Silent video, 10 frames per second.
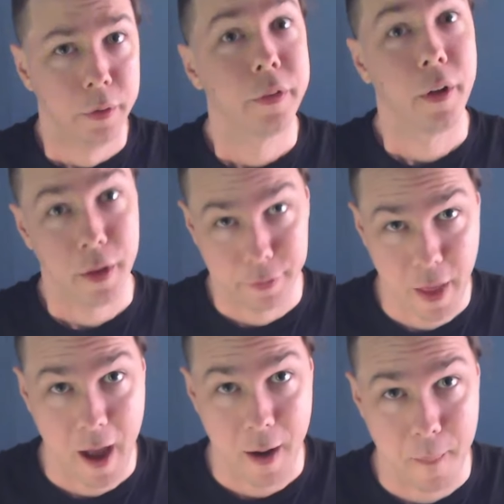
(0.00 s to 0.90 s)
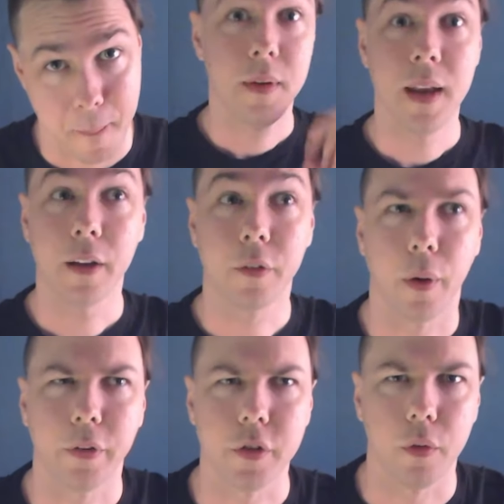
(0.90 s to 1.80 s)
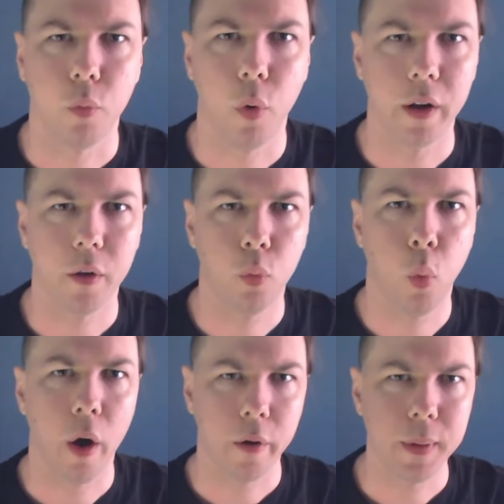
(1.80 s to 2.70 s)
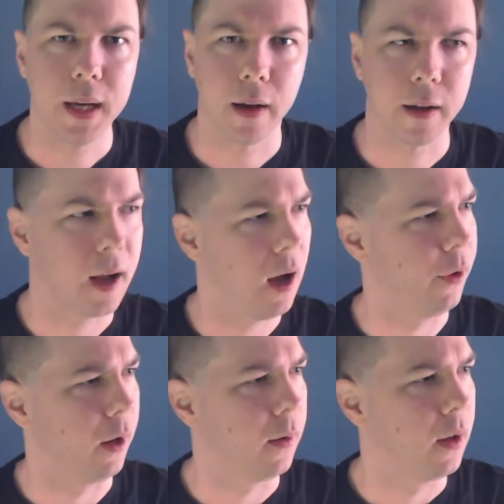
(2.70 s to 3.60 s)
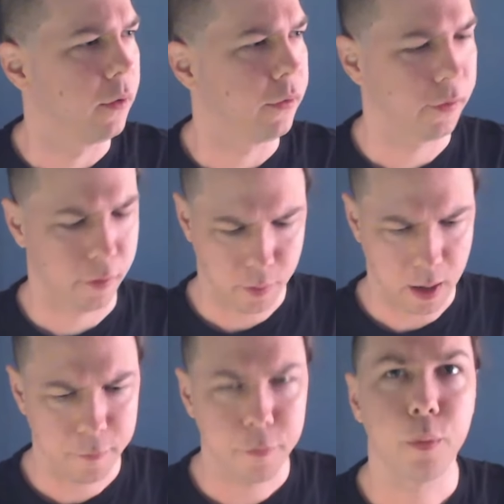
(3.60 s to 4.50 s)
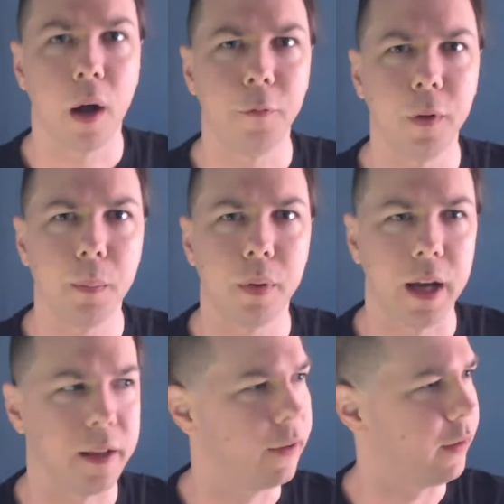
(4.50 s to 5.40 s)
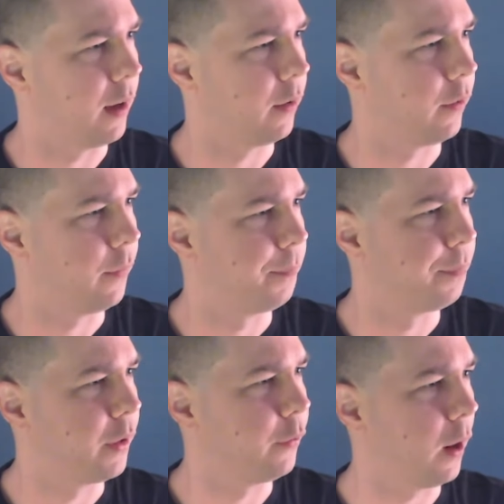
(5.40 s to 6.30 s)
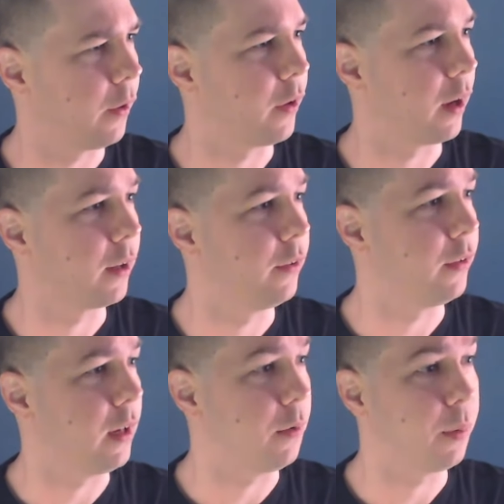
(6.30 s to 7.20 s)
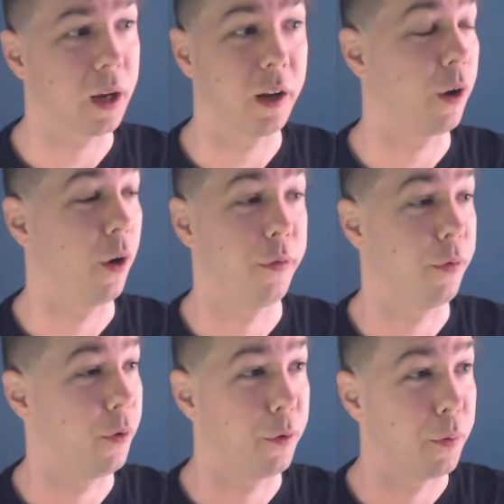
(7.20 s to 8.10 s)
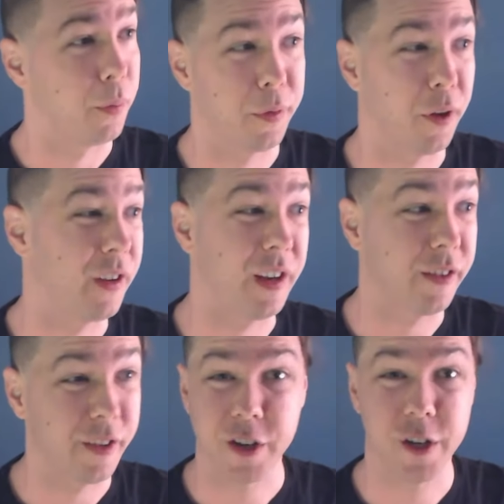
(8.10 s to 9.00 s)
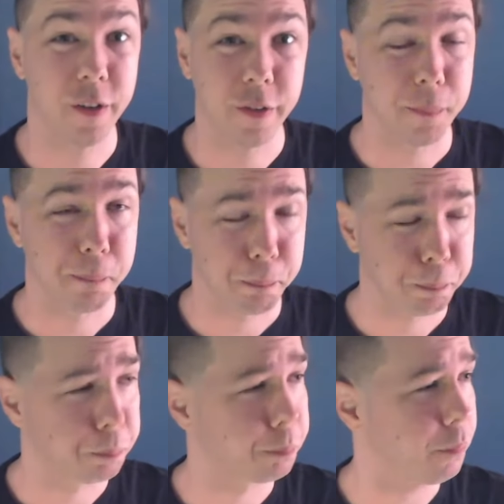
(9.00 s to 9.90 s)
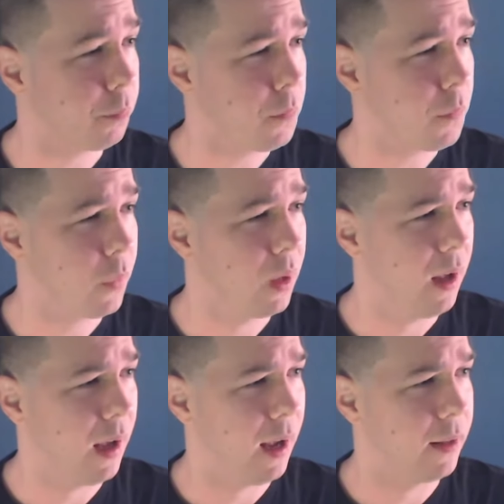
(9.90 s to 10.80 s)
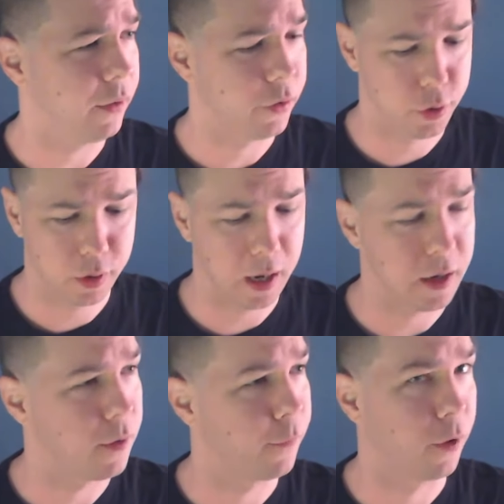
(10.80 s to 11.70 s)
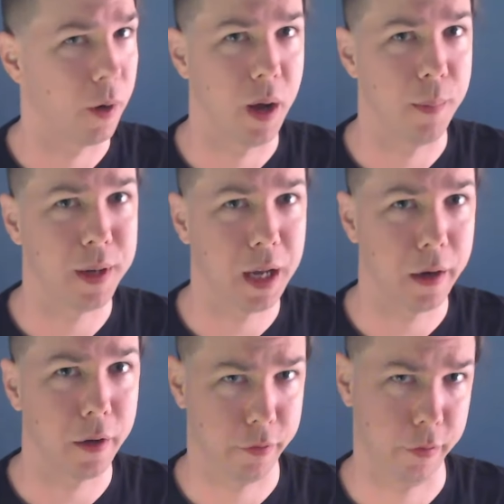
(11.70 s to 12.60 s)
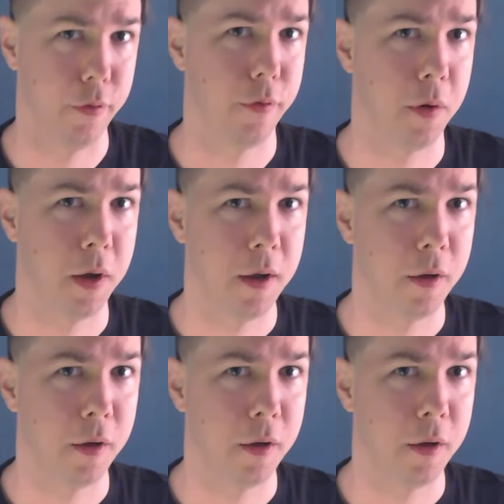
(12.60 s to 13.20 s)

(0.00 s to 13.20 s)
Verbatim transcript: So there's that. Next question, what are we going to cover? So I've roughly planned this out. As far as I can see, we're going to go through 13 sessions, and this should get you from a beginner to